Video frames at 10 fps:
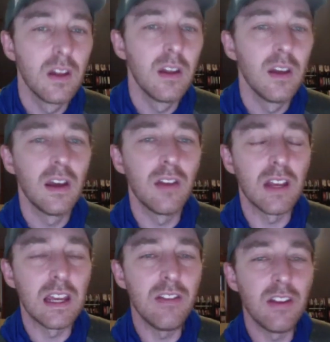It's like
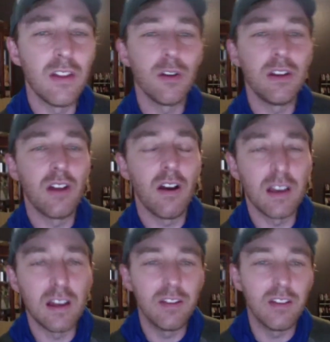he's in there and he's
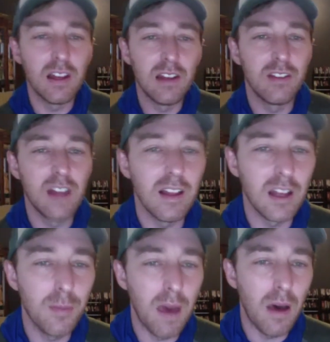talking, he's telling
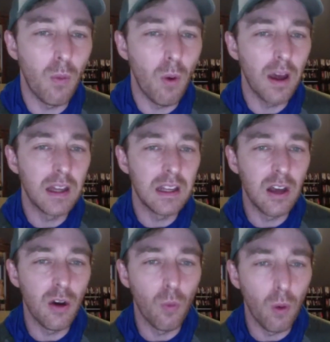about what, you know,
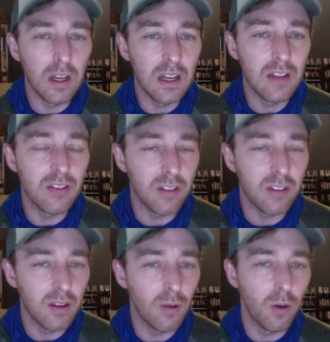what it is,
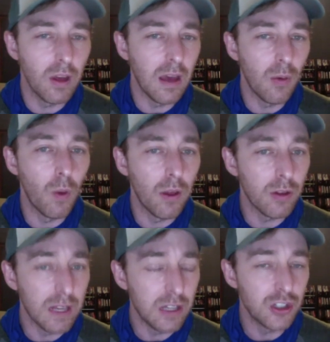whether he
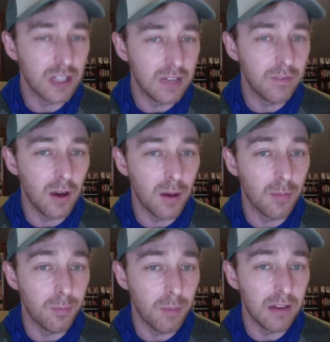should give up
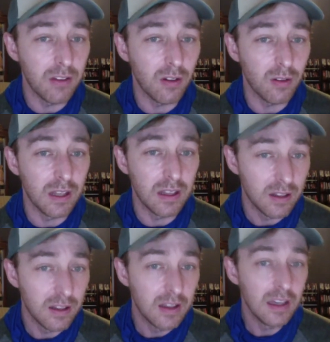basically
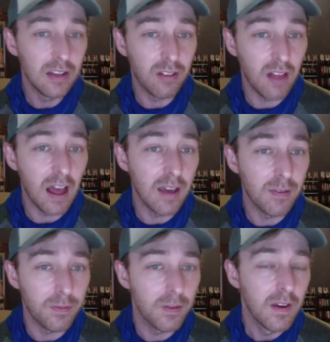his life.
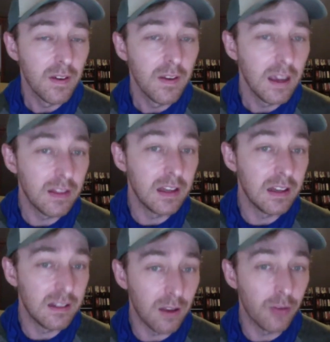And then he
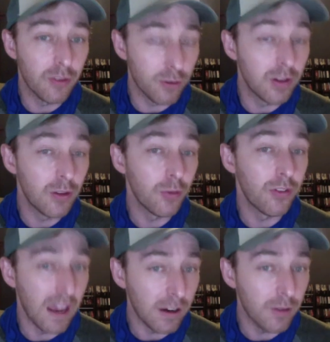tells them, you know, there's
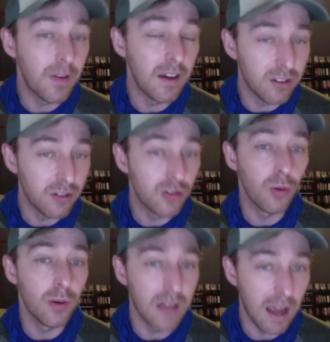sacrifices you're going
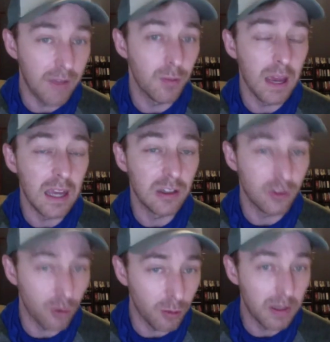to have to make and you're
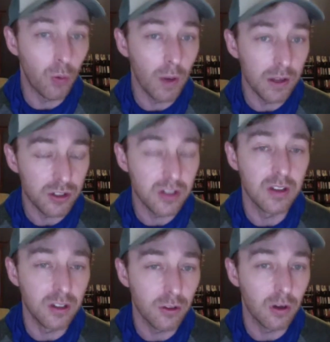going to be questioned and
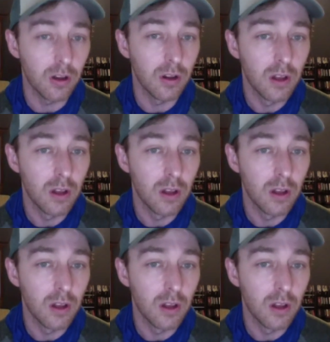you're going to,